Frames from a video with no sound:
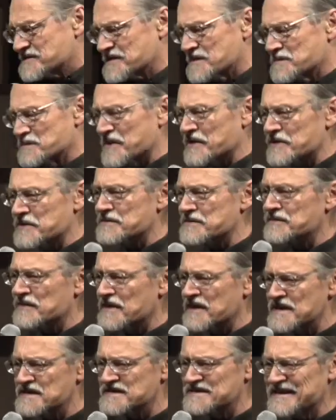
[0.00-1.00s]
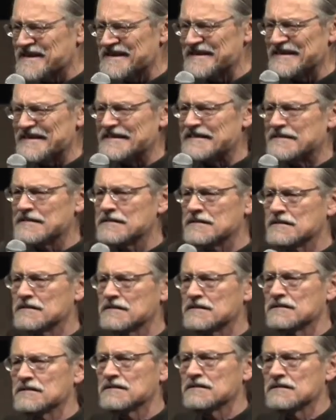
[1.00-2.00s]
a butterfly's kick.
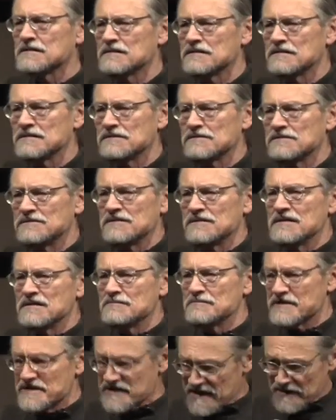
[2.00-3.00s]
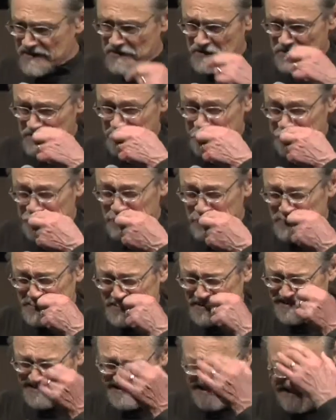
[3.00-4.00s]
But Dad heard it
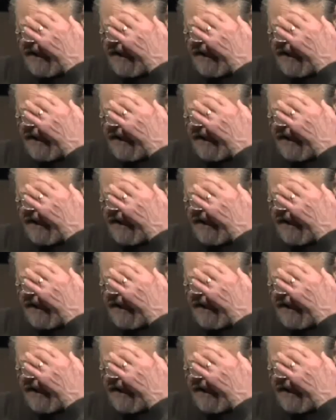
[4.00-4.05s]
anyway.